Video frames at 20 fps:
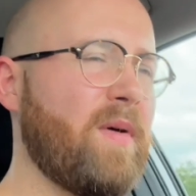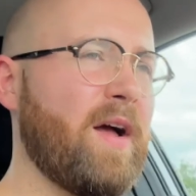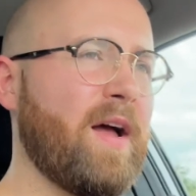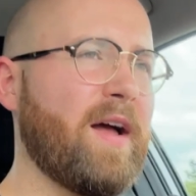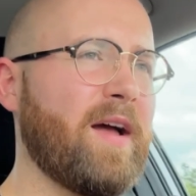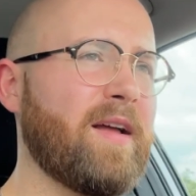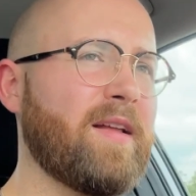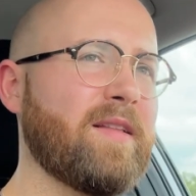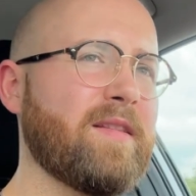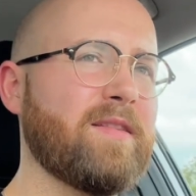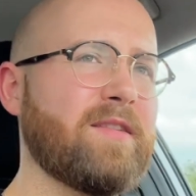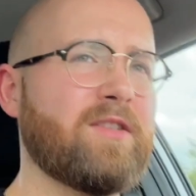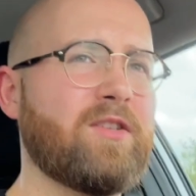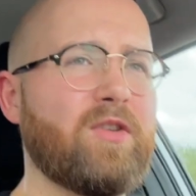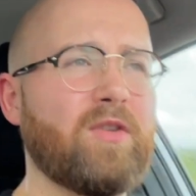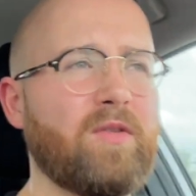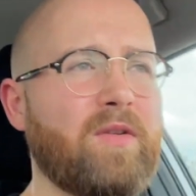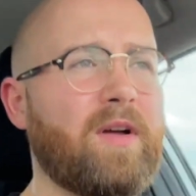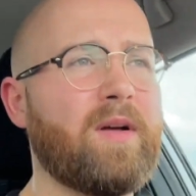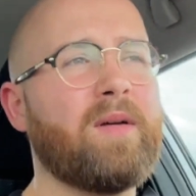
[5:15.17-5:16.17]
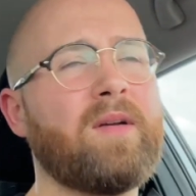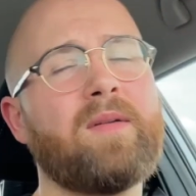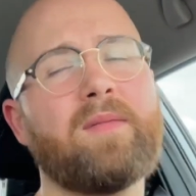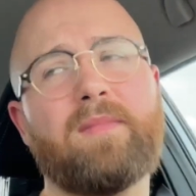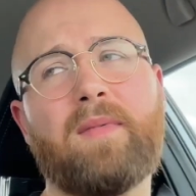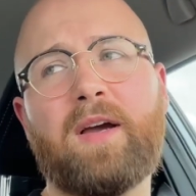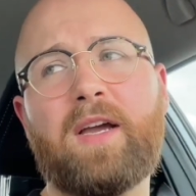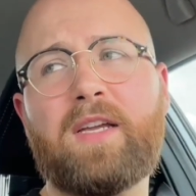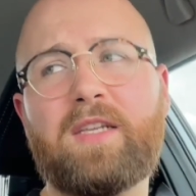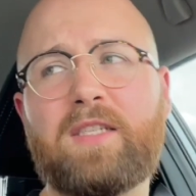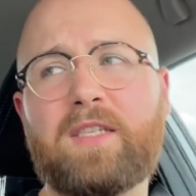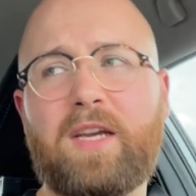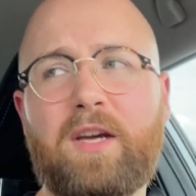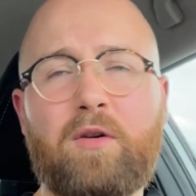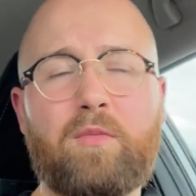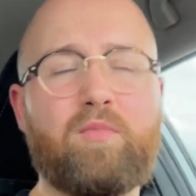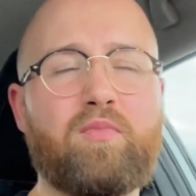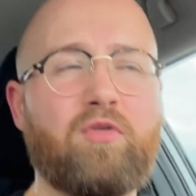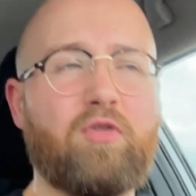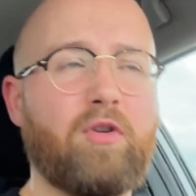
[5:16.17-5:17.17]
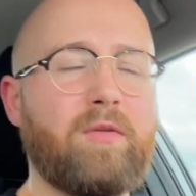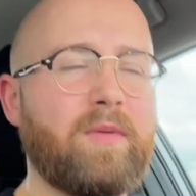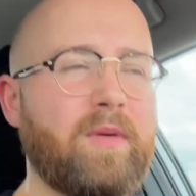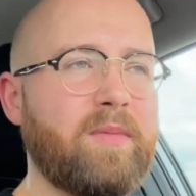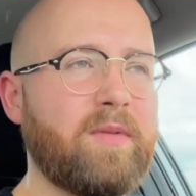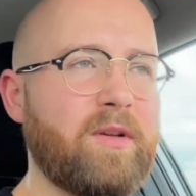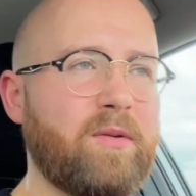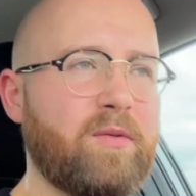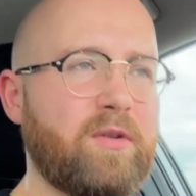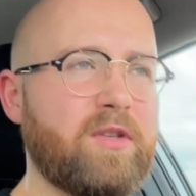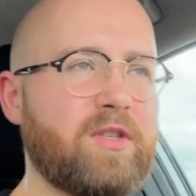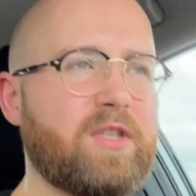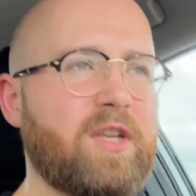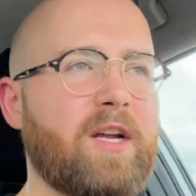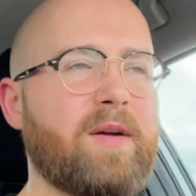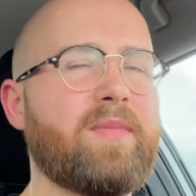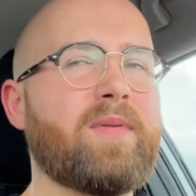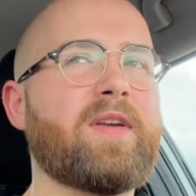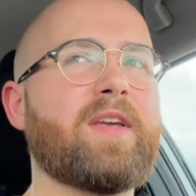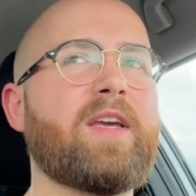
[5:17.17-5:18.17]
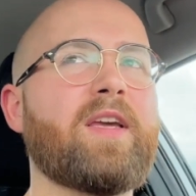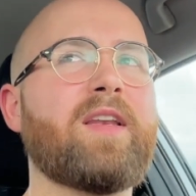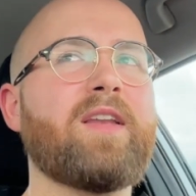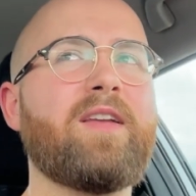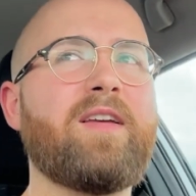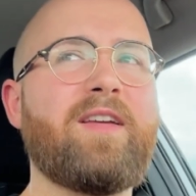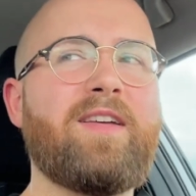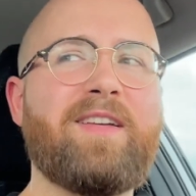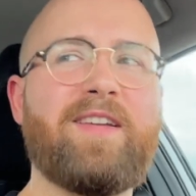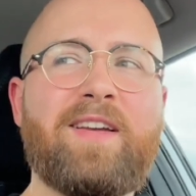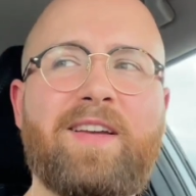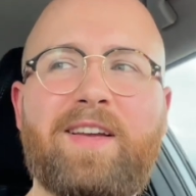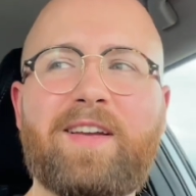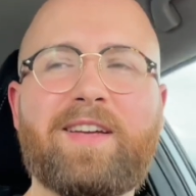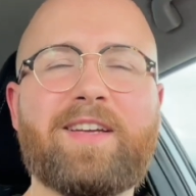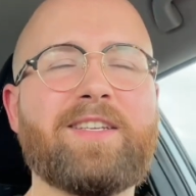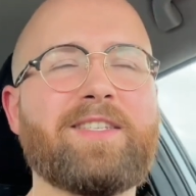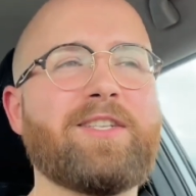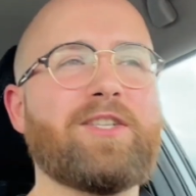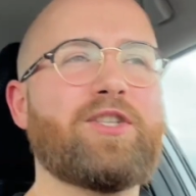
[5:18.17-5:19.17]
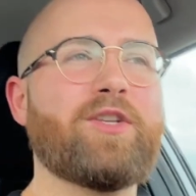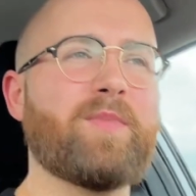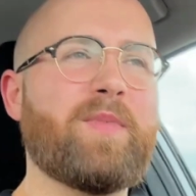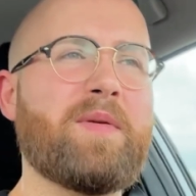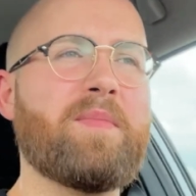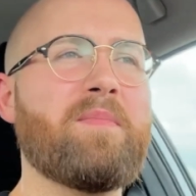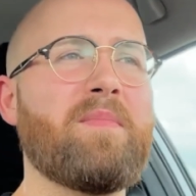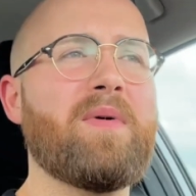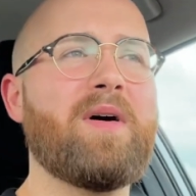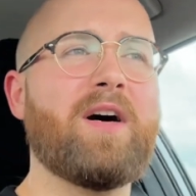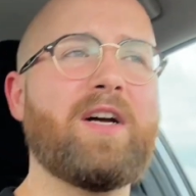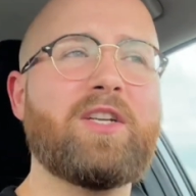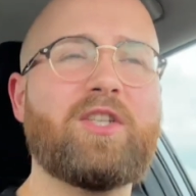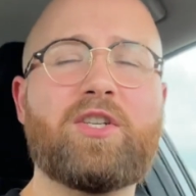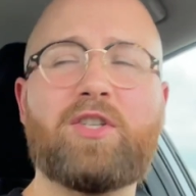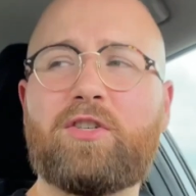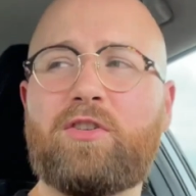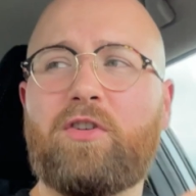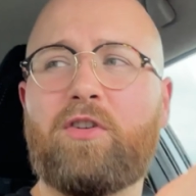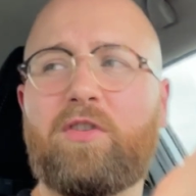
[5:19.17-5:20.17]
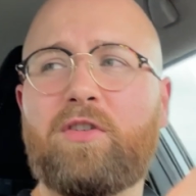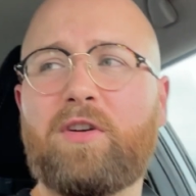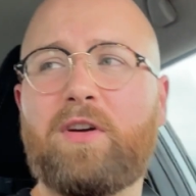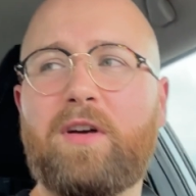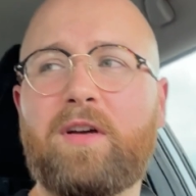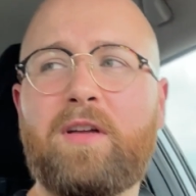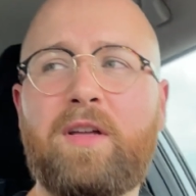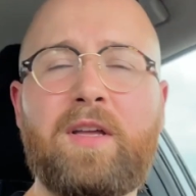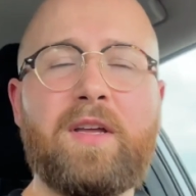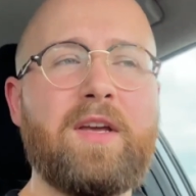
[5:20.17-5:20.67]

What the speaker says: and so my ACL probably won't snap again because it should be much stronger.